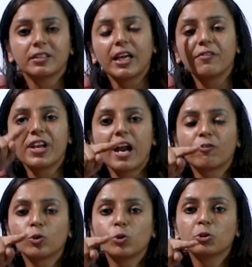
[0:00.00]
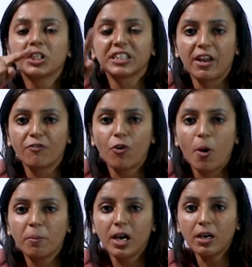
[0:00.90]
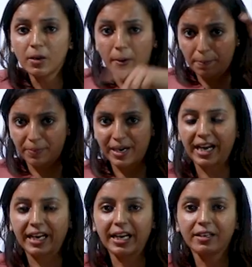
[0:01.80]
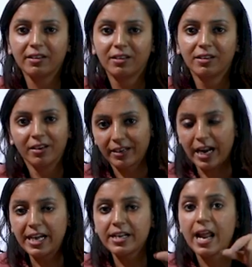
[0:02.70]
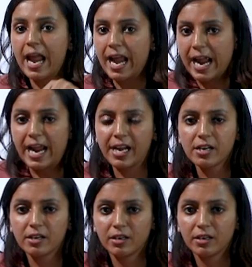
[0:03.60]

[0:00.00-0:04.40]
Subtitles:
then we have to do the same formula, bracket, right, and